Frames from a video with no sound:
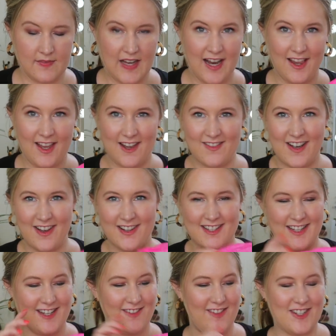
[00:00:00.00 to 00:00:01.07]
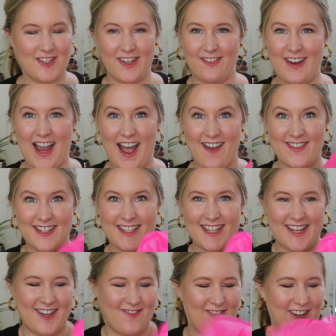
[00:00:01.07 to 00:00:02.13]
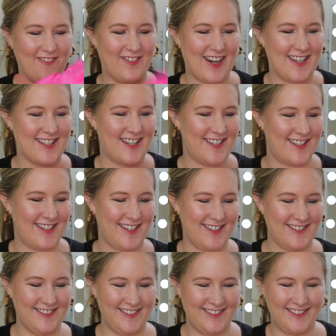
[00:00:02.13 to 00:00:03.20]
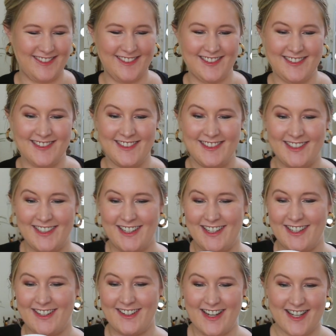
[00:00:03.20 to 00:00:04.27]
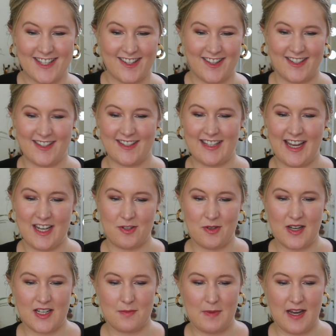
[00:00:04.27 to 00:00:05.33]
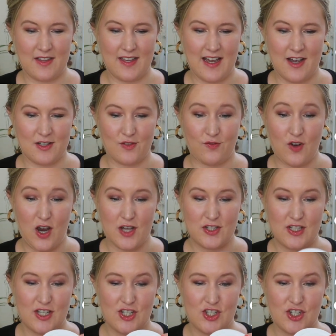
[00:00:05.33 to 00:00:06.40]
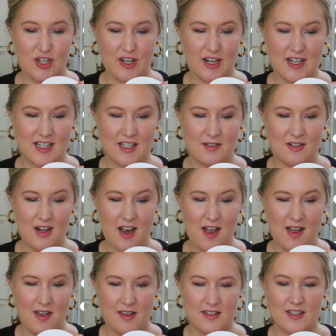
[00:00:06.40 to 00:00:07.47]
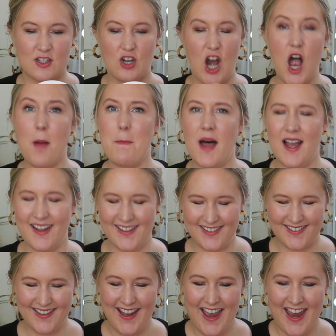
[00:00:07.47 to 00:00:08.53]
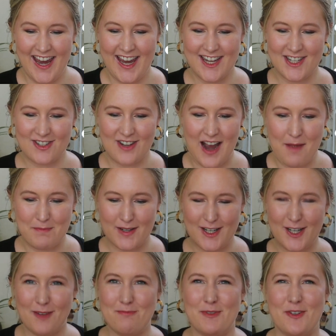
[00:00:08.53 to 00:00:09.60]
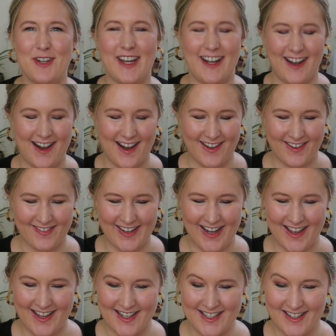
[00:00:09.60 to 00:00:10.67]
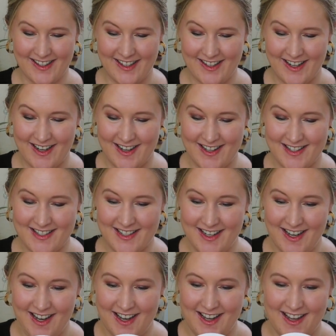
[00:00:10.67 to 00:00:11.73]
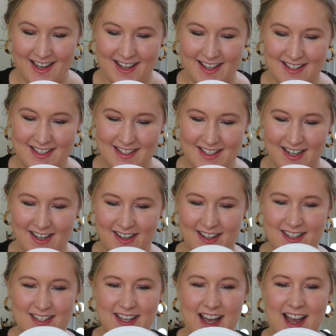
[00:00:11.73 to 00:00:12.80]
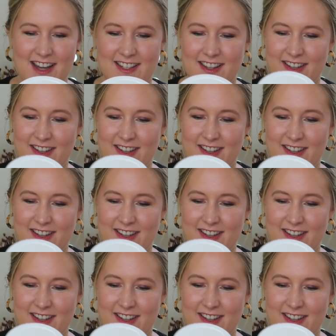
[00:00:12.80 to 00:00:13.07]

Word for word: I love how it's individually wrapped. It's like opening presents, you know? All right, so this is Antoinette's Bathhouse Frosted Sugar Scrub in Tropical Booty Call. Oh my God, that's hilarious. This is a good size.